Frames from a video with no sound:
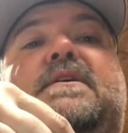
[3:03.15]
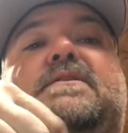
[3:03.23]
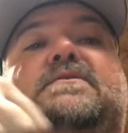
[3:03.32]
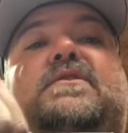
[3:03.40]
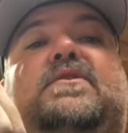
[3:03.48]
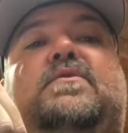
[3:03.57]

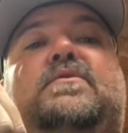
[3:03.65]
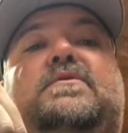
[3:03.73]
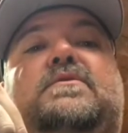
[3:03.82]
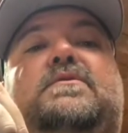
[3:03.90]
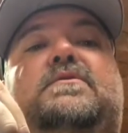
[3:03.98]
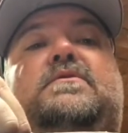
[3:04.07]
So
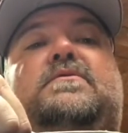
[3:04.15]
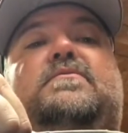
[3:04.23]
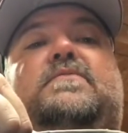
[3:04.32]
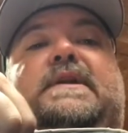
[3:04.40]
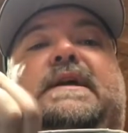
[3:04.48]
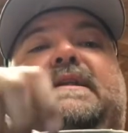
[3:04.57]

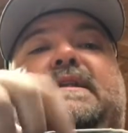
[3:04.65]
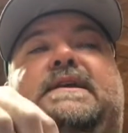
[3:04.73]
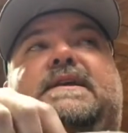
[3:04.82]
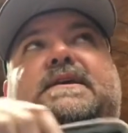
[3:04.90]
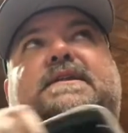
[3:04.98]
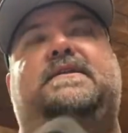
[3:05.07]
what I
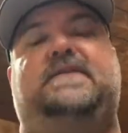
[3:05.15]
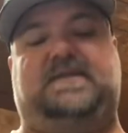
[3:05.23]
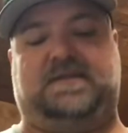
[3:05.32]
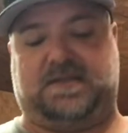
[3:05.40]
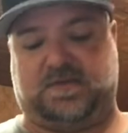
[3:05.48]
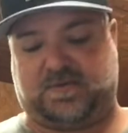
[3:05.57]
did
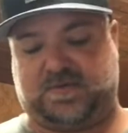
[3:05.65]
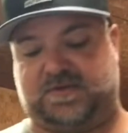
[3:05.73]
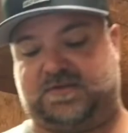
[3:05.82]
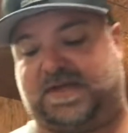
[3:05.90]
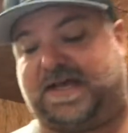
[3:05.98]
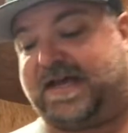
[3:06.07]
in order
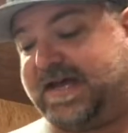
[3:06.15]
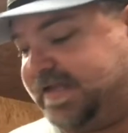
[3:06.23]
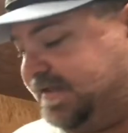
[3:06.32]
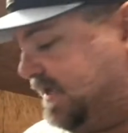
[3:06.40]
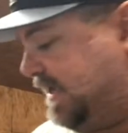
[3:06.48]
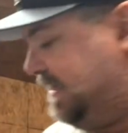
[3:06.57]
to
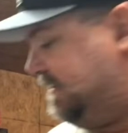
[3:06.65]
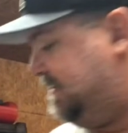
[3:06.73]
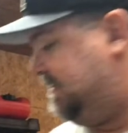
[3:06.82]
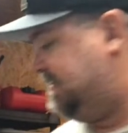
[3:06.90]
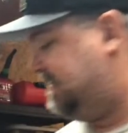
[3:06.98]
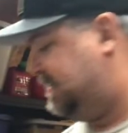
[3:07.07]
hide that
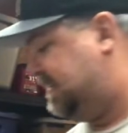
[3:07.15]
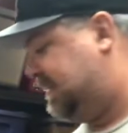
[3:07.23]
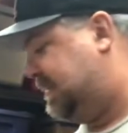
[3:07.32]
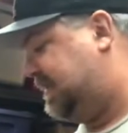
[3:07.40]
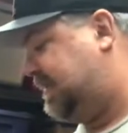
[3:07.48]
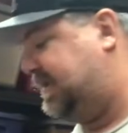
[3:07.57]

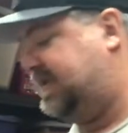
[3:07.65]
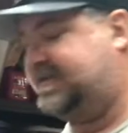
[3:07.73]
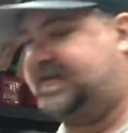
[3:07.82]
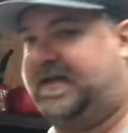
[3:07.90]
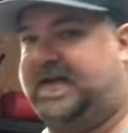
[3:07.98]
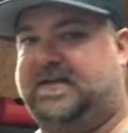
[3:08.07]
is
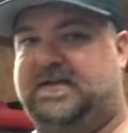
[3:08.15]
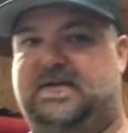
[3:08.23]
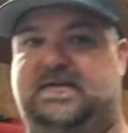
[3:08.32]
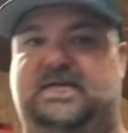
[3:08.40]
that